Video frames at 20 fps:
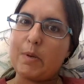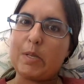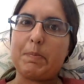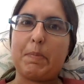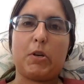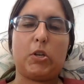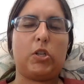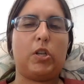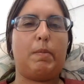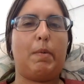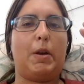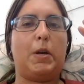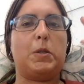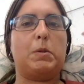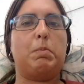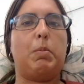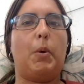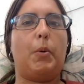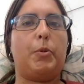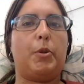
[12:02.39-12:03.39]
especially because
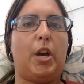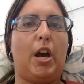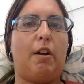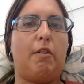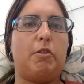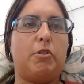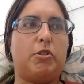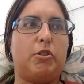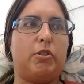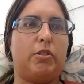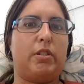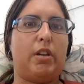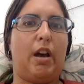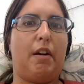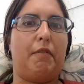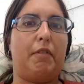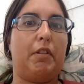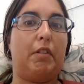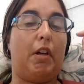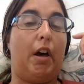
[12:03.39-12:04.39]
both characters have
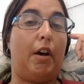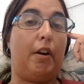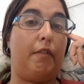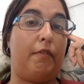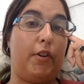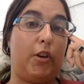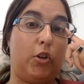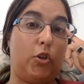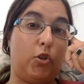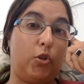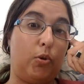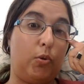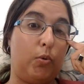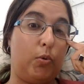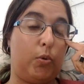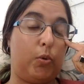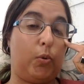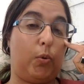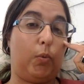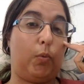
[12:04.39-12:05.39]
a lot of
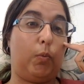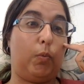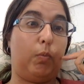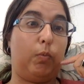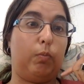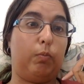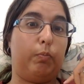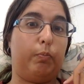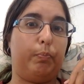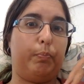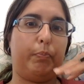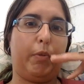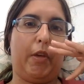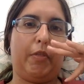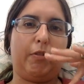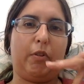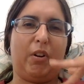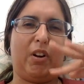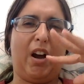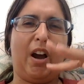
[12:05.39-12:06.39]
issues that
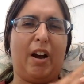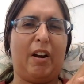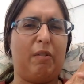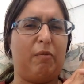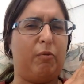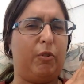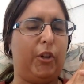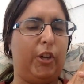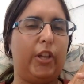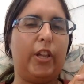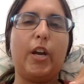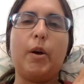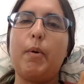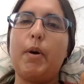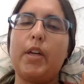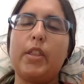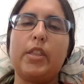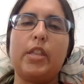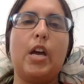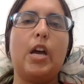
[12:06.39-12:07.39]
they're kind of reeling
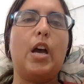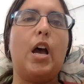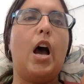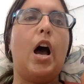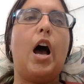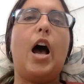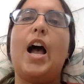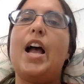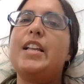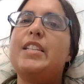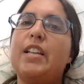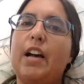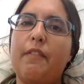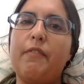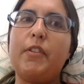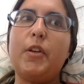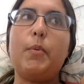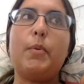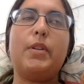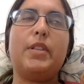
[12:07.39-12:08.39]
with. I
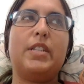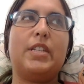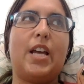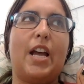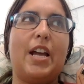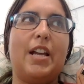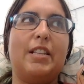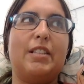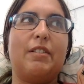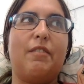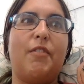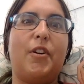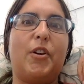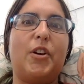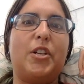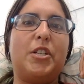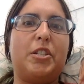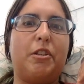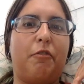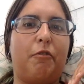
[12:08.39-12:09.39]
definitely would say it's a
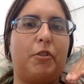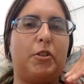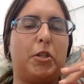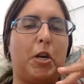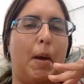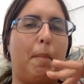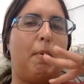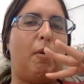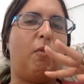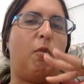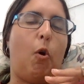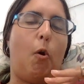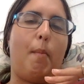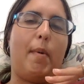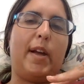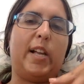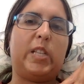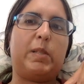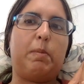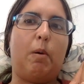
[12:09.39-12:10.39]
very different type of
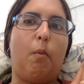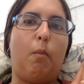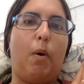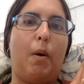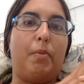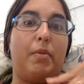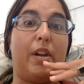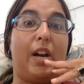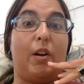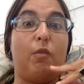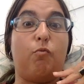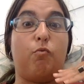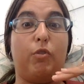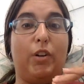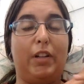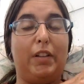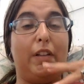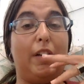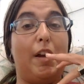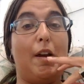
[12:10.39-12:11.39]
romance, but one that I
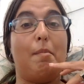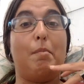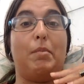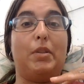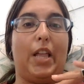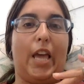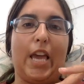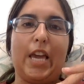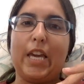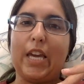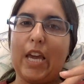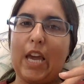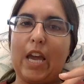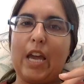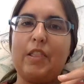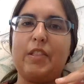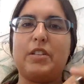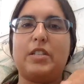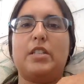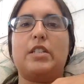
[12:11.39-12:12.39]
really am
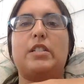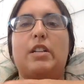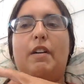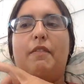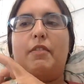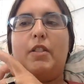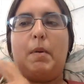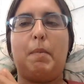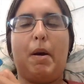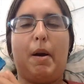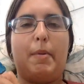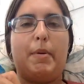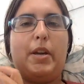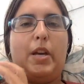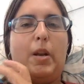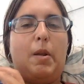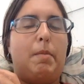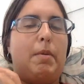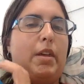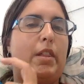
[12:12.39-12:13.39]
liking. This is definitely probably
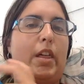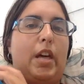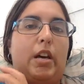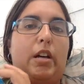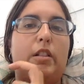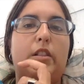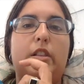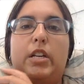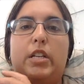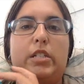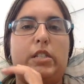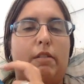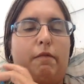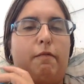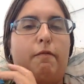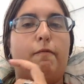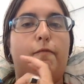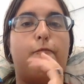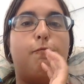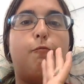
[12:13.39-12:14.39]
going to be, like, at least a
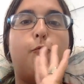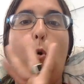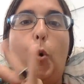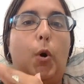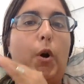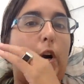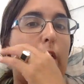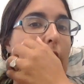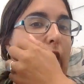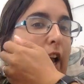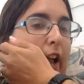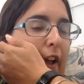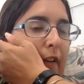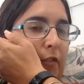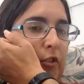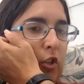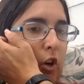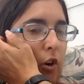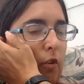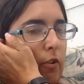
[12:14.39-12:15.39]
4.5
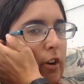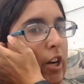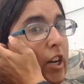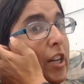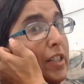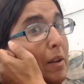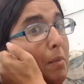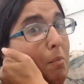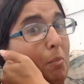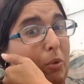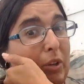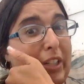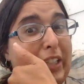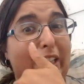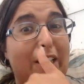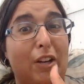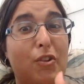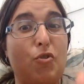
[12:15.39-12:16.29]
star read, because I'm really